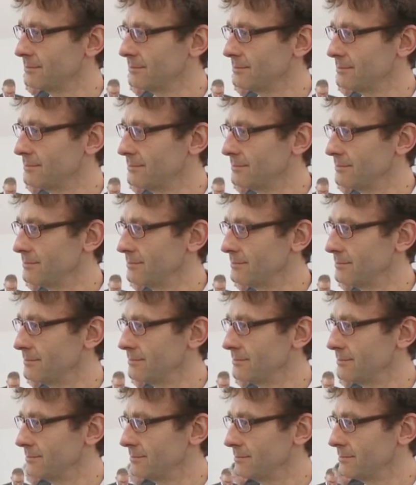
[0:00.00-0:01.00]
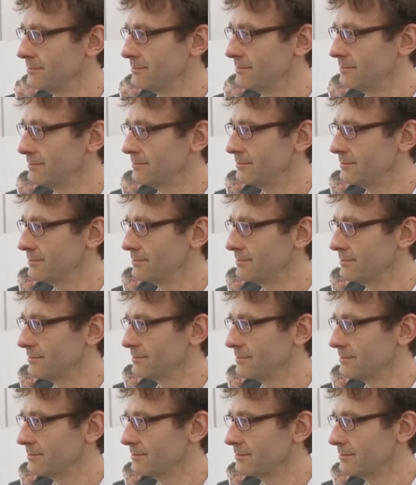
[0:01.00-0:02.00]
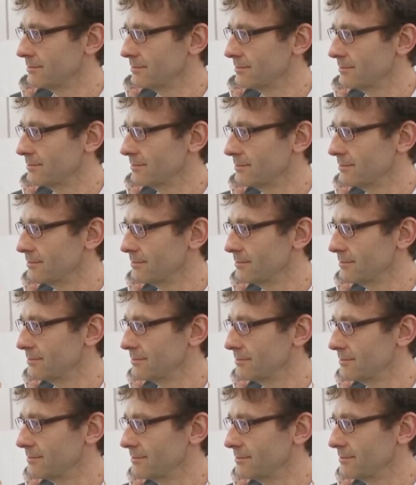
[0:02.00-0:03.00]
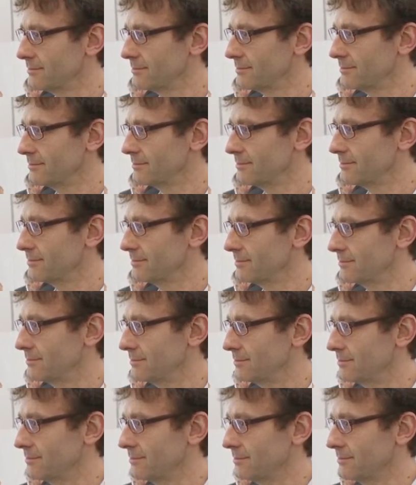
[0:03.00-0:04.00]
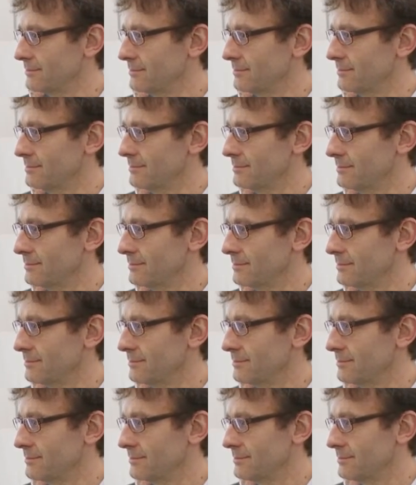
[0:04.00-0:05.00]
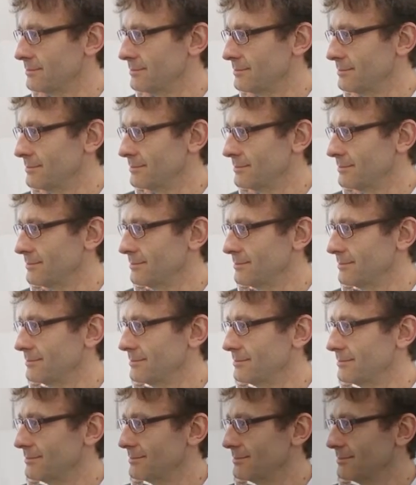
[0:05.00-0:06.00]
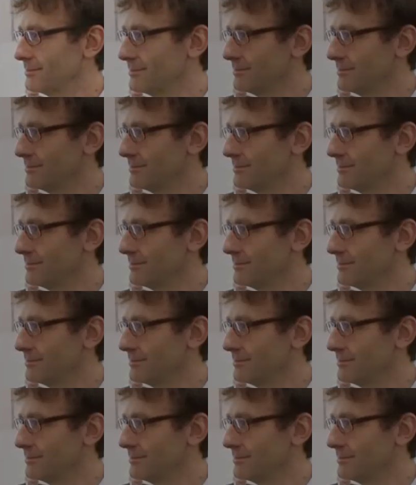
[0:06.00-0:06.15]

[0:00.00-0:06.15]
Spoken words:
The person shown says nothing.